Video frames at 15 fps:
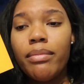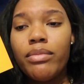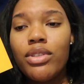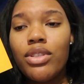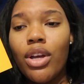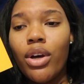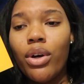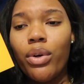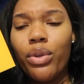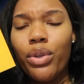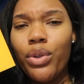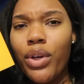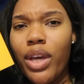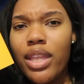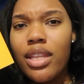So
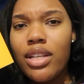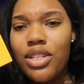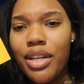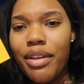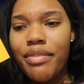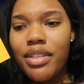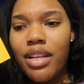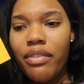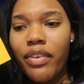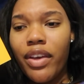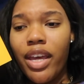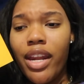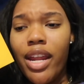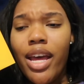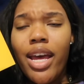you get the gist of
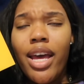it.